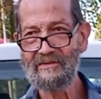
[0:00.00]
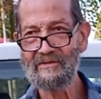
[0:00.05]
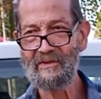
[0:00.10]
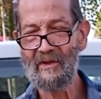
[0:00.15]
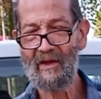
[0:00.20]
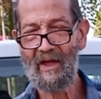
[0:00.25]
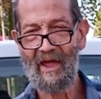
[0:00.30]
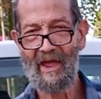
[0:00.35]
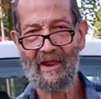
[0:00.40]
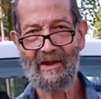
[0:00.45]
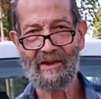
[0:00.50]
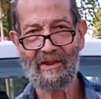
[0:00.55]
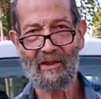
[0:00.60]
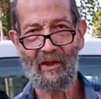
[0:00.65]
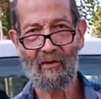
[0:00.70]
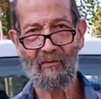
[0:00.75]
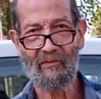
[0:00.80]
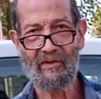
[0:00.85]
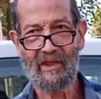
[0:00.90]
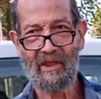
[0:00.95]
So I had to
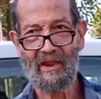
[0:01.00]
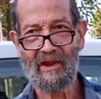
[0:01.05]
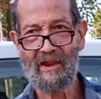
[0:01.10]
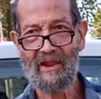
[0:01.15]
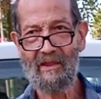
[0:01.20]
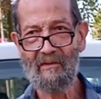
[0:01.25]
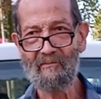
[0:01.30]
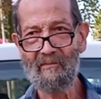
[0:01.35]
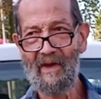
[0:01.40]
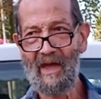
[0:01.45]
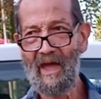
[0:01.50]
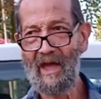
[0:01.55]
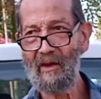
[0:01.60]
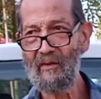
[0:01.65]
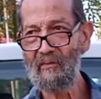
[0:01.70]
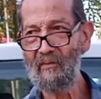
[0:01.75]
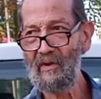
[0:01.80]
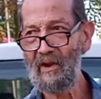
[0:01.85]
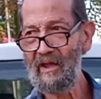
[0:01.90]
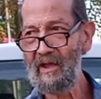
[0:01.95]
go get it
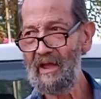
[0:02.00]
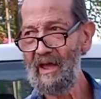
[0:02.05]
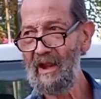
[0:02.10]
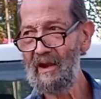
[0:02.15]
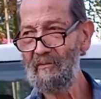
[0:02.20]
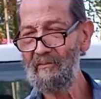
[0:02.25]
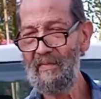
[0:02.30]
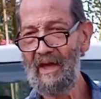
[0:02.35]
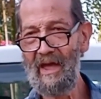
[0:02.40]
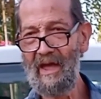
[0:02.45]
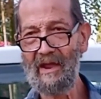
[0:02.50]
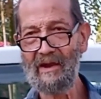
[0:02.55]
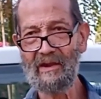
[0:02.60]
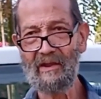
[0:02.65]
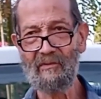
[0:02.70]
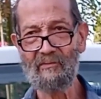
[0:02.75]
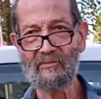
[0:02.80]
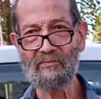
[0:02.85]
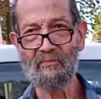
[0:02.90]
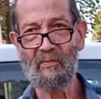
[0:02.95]
back. When I got it back,
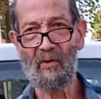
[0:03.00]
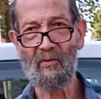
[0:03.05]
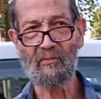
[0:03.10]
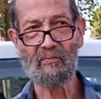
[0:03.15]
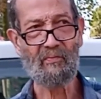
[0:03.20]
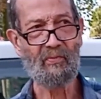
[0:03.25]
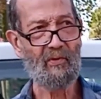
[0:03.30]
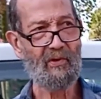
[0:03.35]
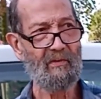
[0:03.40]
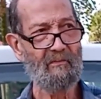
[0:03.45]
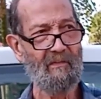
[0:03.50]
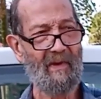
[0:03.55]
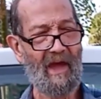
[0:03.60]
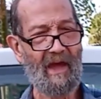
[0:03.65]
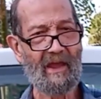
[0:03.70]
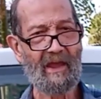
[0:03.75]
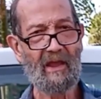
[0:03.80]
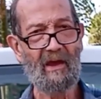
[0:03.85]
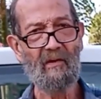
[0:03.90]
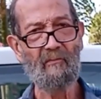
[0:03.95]
they were supposed to put it
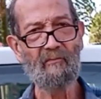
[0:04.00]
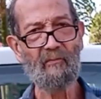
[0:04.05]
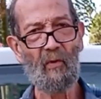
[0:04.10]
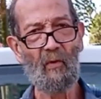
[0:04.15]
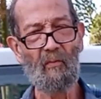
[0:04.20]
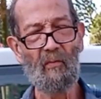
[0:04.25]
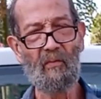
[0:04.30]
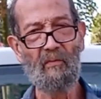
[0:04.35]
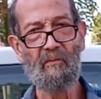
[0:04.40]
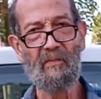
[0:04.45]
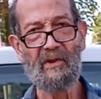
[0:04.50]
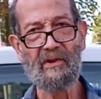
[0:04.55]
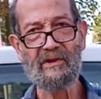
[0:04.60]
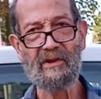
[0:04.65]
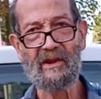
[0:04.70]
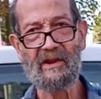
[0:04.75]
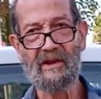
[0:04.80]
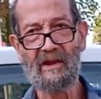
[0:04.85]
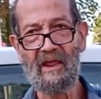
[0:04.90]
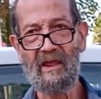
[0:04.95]
back up for me, but
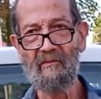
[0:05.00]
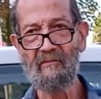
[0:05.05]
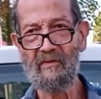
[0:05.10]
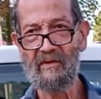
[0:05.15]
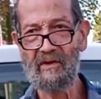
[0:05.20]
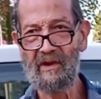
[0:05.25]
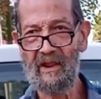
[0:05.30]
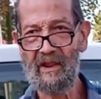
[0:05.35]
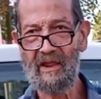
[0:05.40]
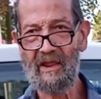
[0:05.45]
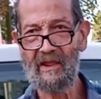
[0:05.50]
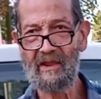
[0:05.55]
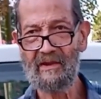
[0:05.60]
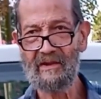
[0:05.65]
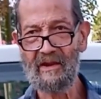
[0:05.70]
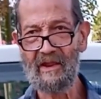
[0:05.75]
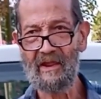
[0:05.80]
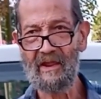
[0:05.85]
they never did.